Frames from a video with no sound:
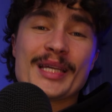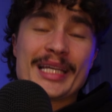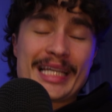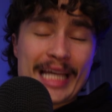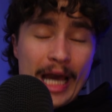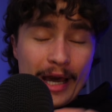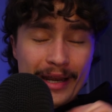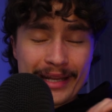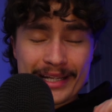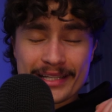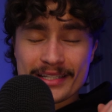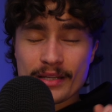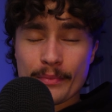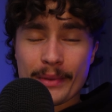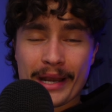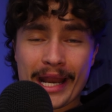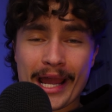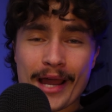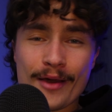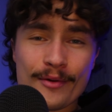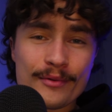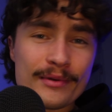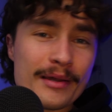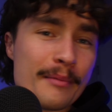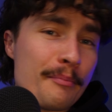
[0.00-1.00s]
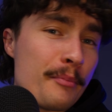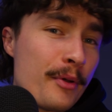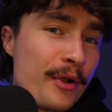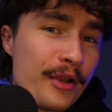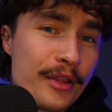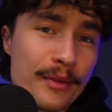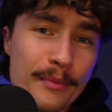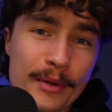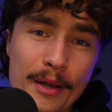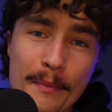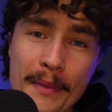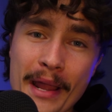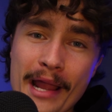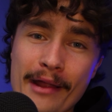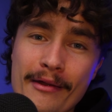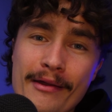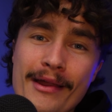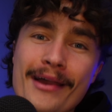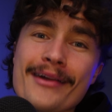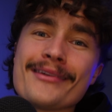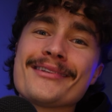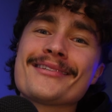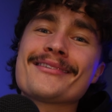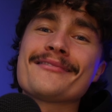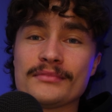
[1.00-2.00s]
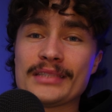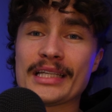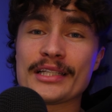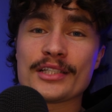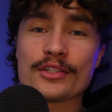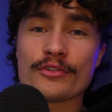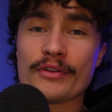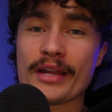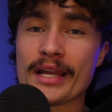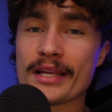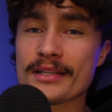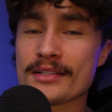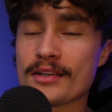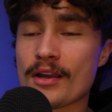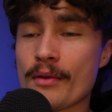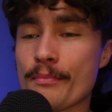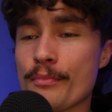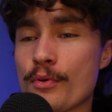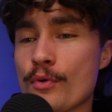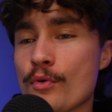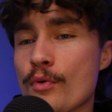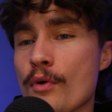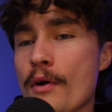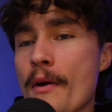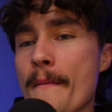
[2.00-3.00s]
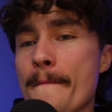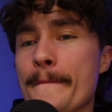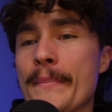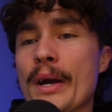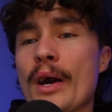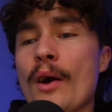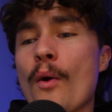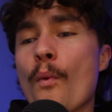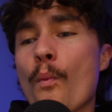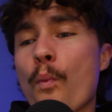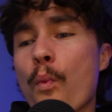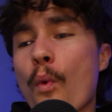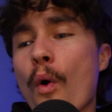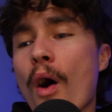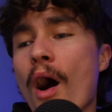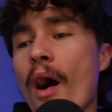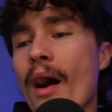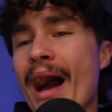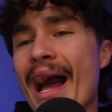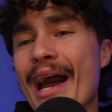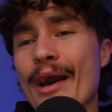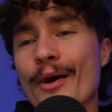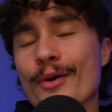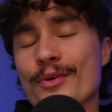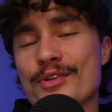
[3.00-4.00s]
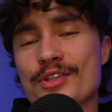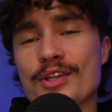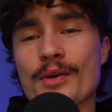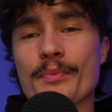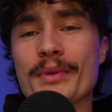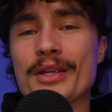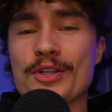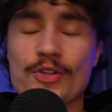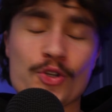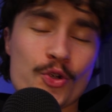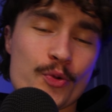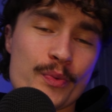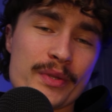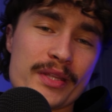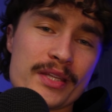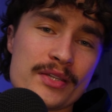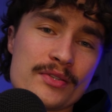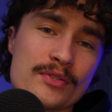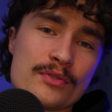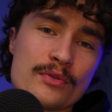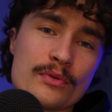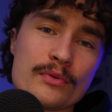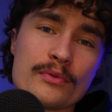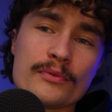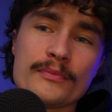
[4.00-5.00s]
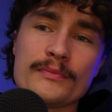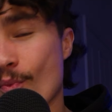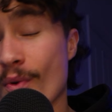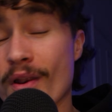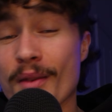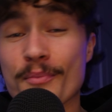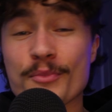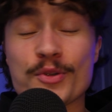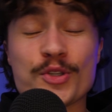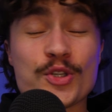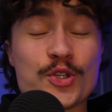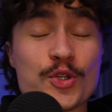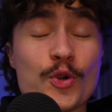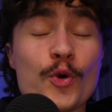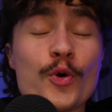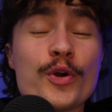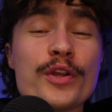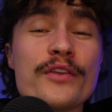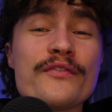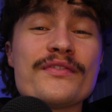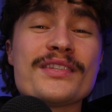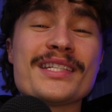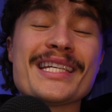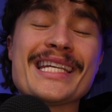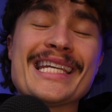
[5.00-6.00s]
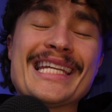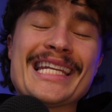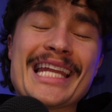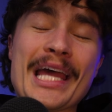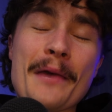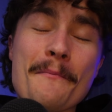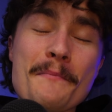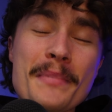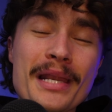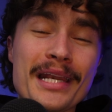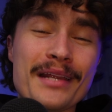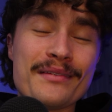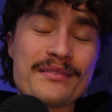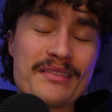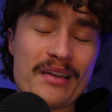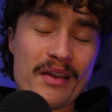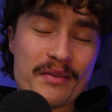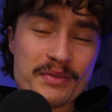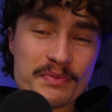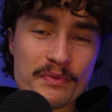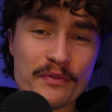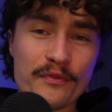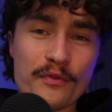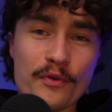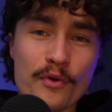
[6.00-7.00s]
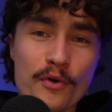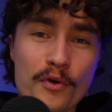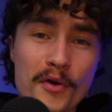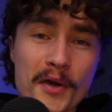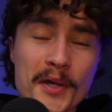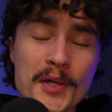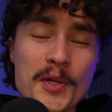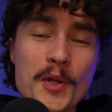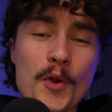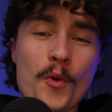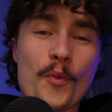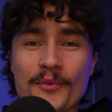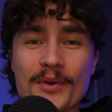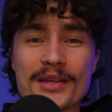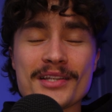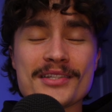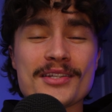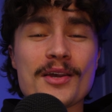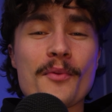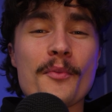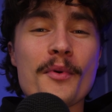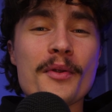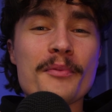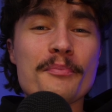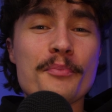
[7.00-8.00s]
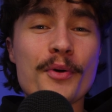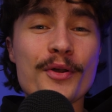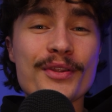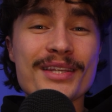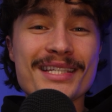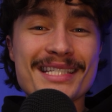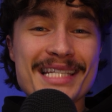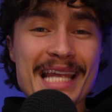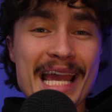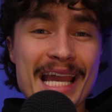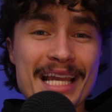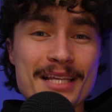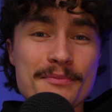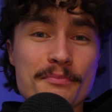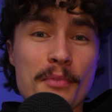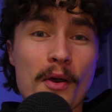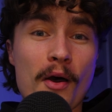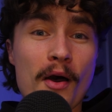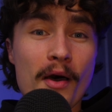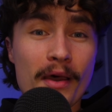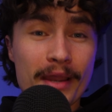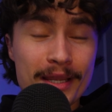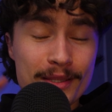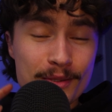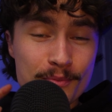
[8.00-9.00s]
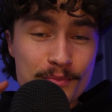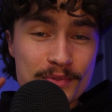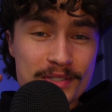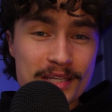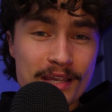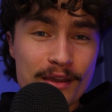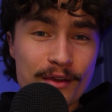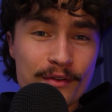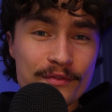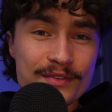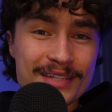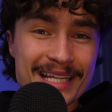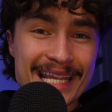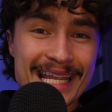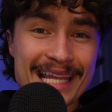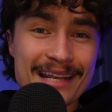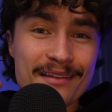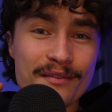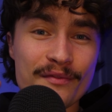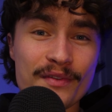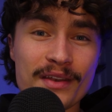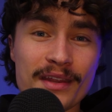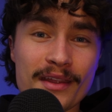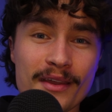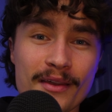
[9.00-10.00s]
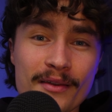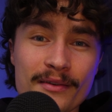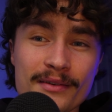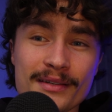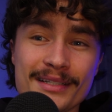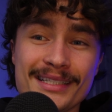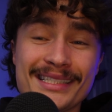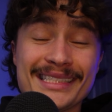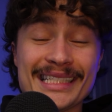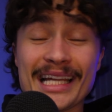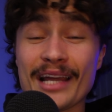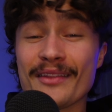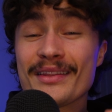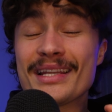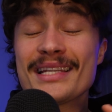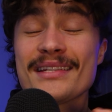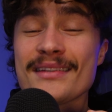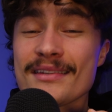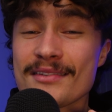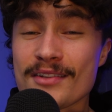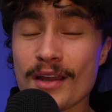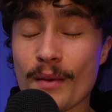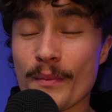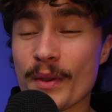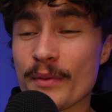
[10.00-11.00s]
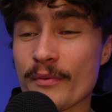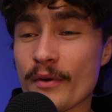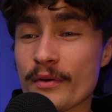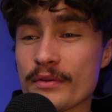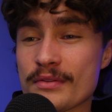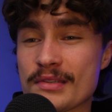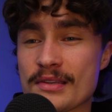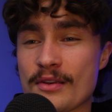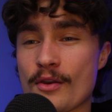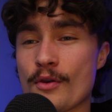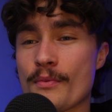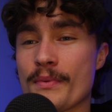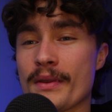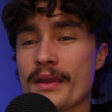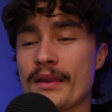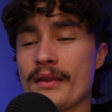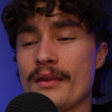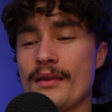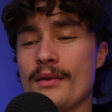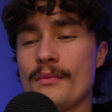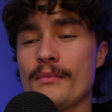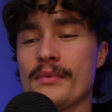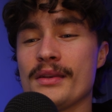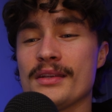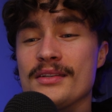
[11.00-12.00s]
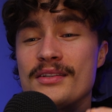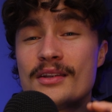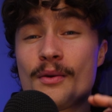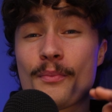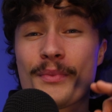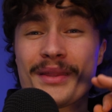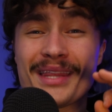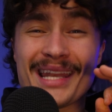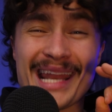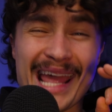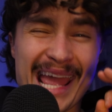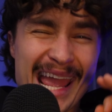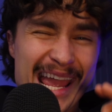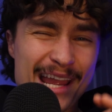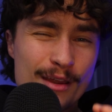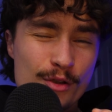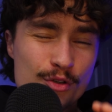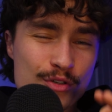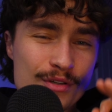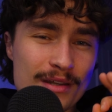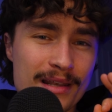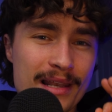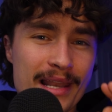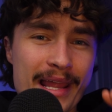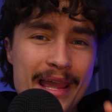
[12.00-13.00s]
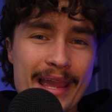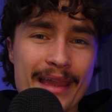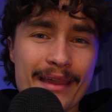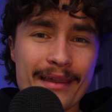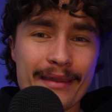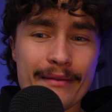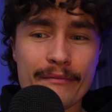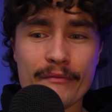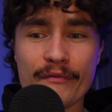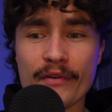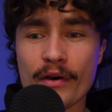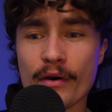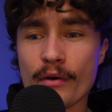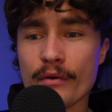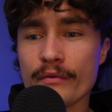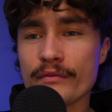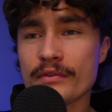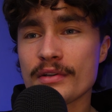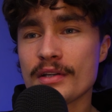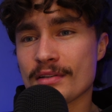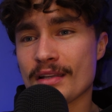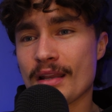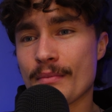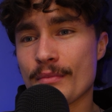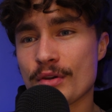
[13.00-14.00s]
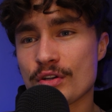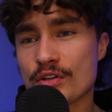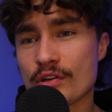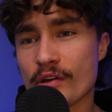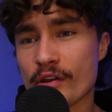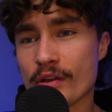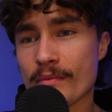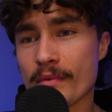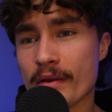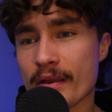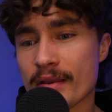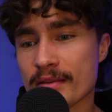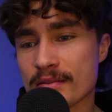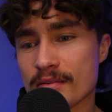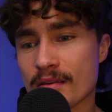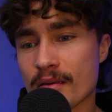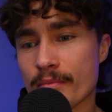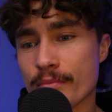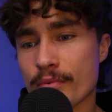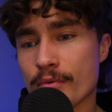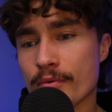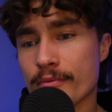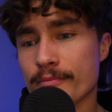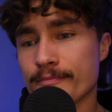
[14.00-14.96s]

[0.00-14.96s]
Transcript: cutting someone out and putting them on a background, that's a great example, but what else can we do with this tool? Well, I'm sure you've seen a million times before where someone puts text behind themselves in a video. Now, this is done with rotoscoping, but it's done with an extra layer involved. So let me show you my example.